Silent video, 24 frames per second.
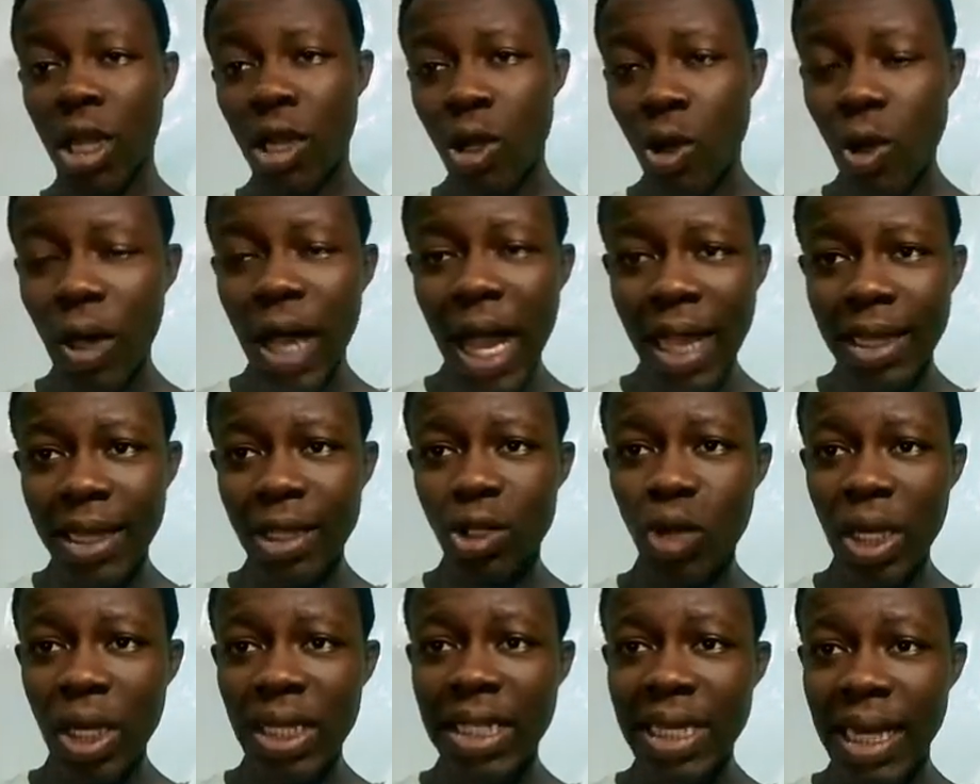Look at the
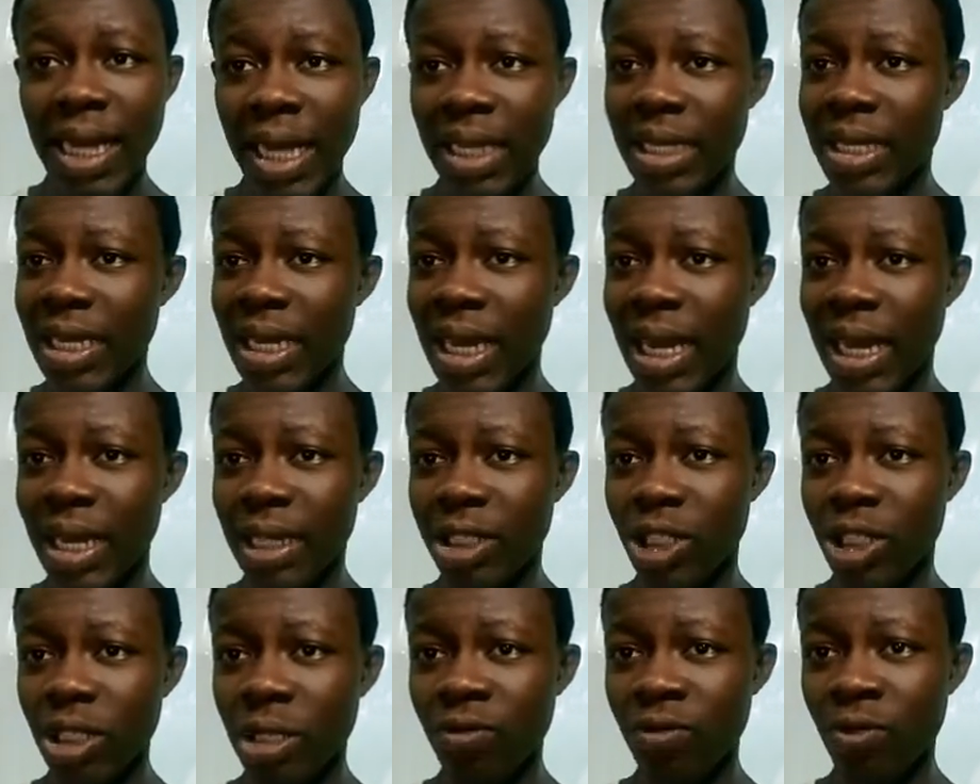2019
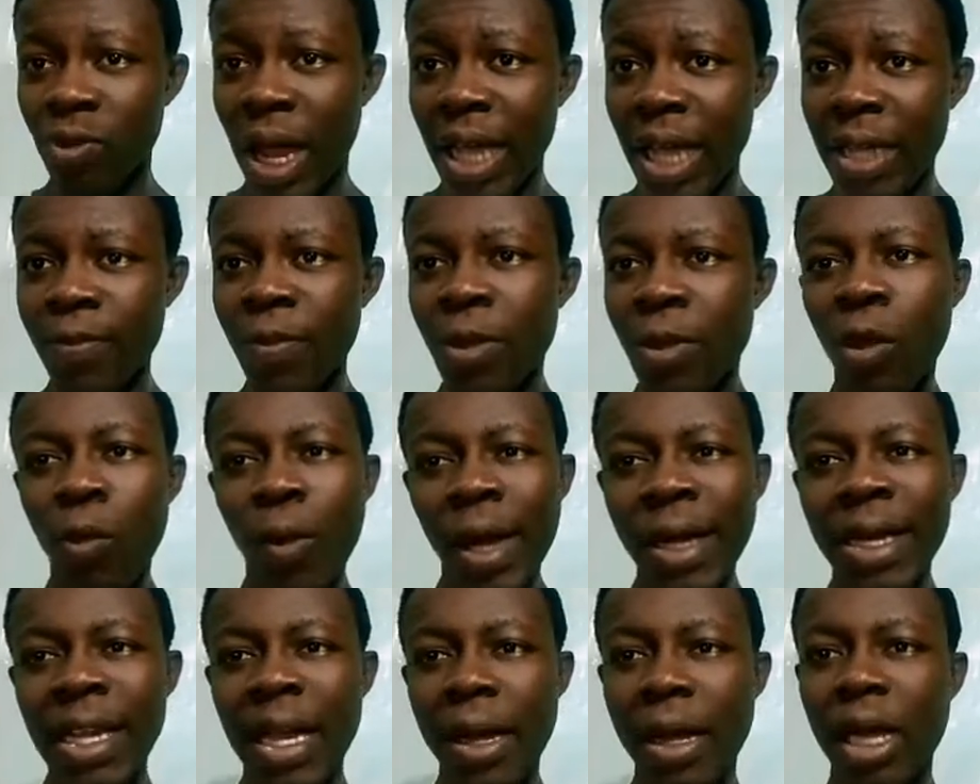election, right?
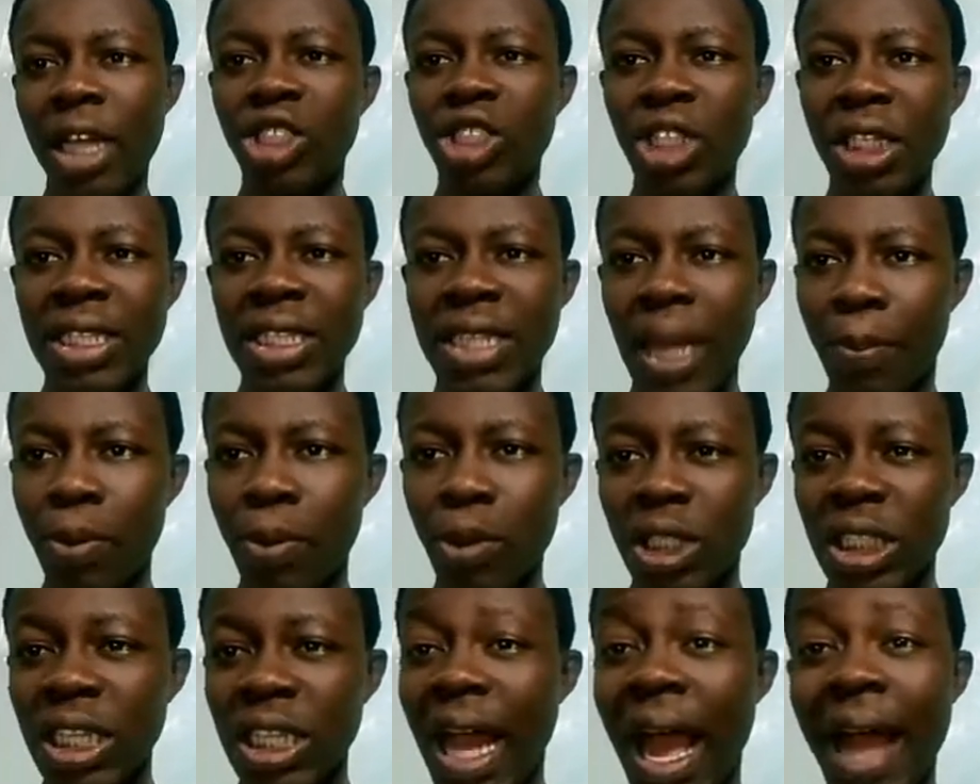When the election is
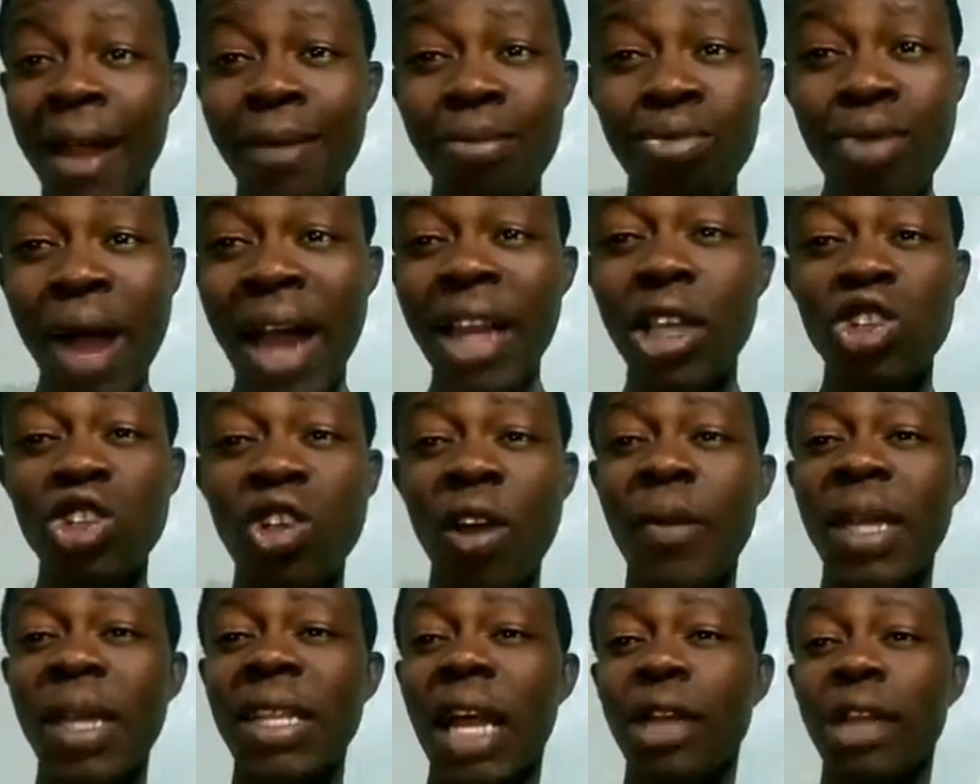approaching, and Buhari's
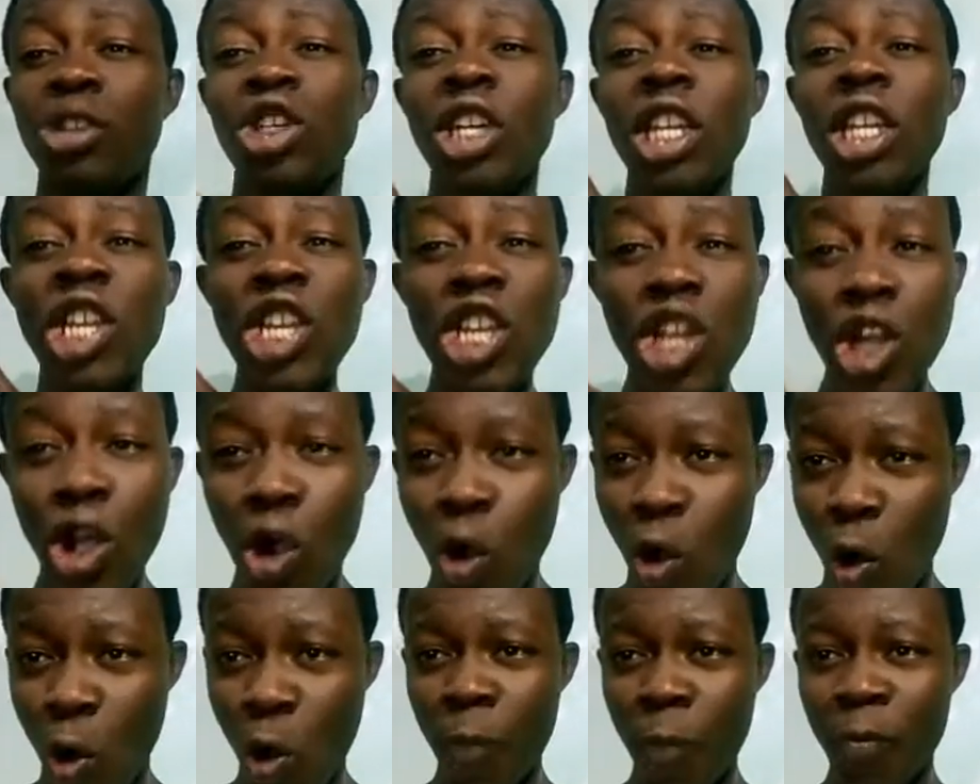government actually
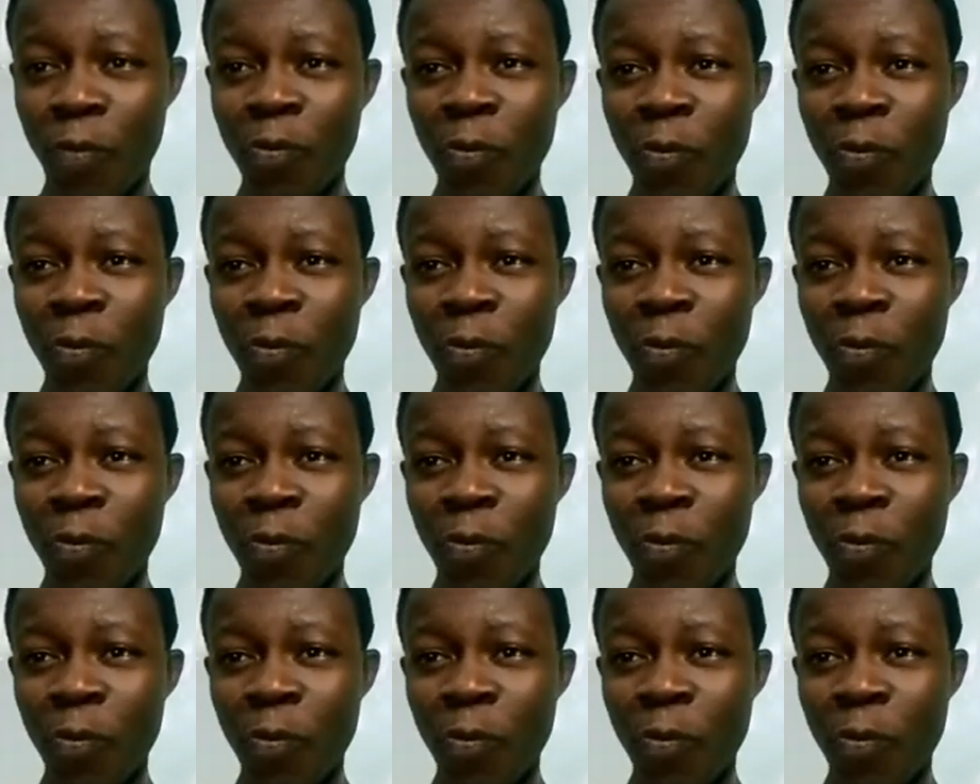knew